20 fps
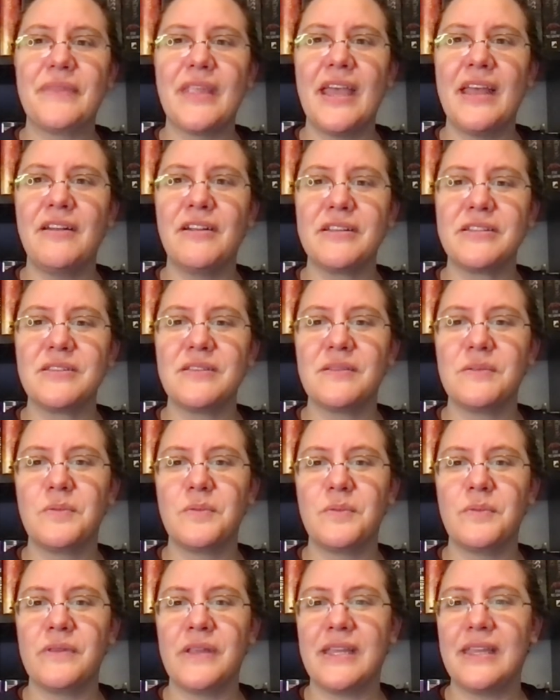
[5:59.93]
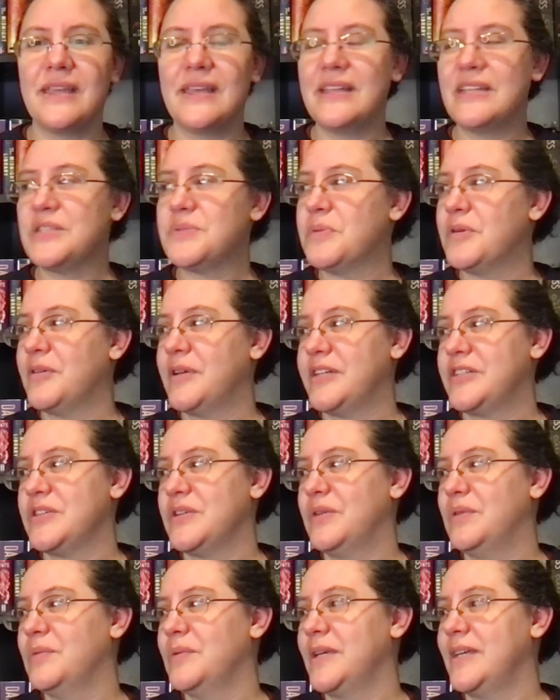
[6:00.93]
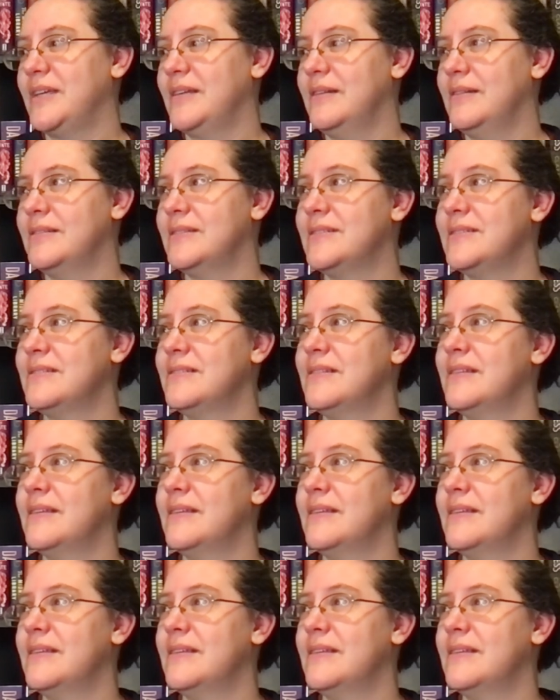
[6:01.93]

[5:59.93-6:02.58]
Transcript: And also, like, inspirational reads